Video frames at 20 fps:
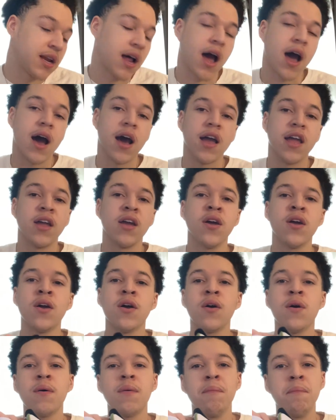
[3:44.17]
I
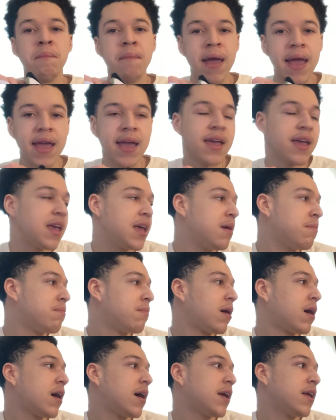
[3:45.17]
may keep
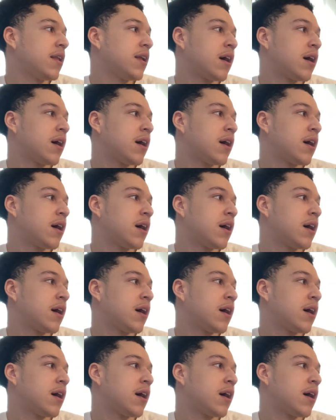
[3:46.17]
mine.